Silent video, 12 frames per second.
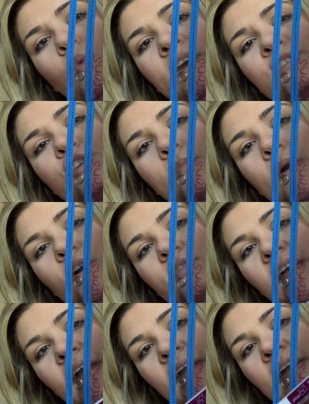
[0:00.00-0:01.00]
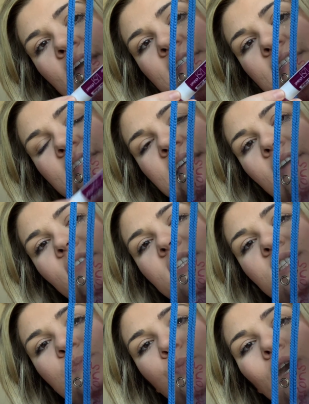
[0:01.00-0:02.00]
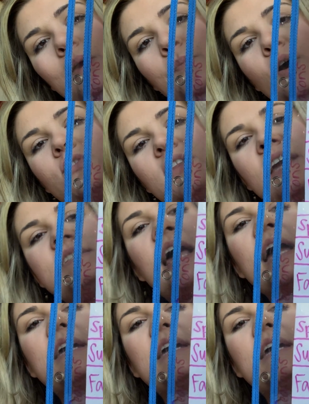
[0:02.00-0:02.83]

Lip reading: winter birthday and 7 spring birthdays, I